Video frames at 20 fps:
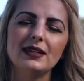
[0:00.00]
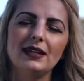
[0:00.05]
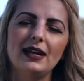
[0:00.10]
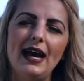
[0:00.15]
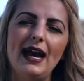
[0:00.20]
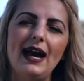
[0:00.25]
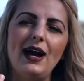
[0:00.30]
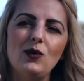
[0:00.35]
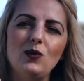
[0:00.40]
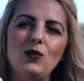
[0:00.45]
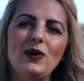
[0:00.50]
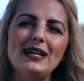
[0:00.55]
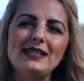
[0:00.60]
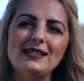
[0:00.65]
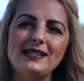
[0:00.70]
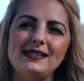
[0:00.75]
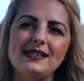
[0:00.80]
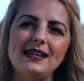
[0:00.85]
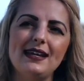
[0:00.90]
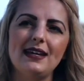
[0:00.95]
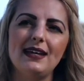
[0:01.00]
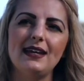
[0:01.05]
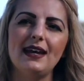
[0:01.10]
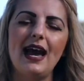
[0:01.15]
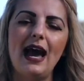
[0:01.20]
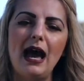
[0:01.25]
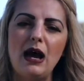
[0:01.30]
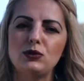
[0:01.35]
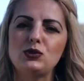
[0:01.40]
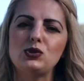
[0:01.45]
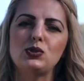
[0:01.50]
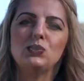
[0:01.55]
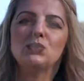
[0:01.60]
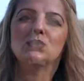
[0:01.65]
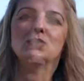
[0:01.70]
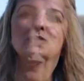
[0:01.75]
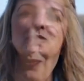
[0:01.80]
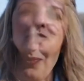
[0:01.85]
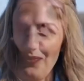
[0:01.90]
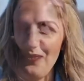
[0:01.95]
how we see our
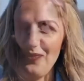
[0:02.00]
tool.